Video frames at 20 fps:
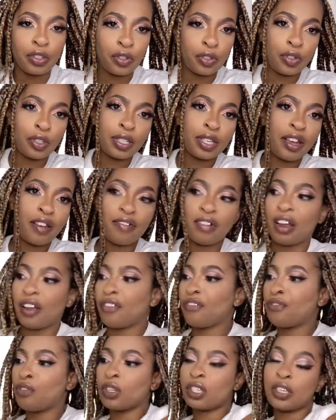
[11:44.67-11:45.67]
so you save like
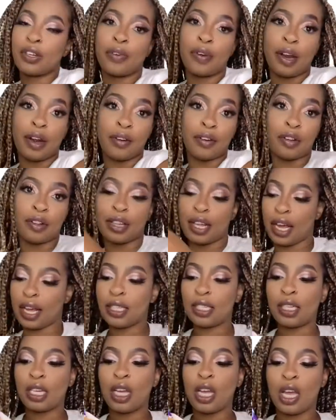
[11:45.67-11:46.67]
40 rand on
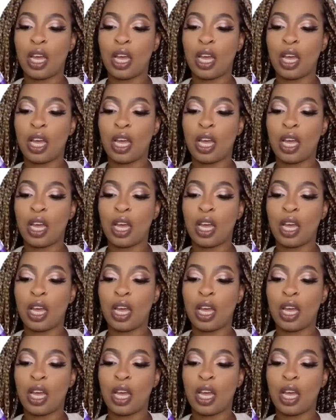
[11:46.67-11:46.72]
that.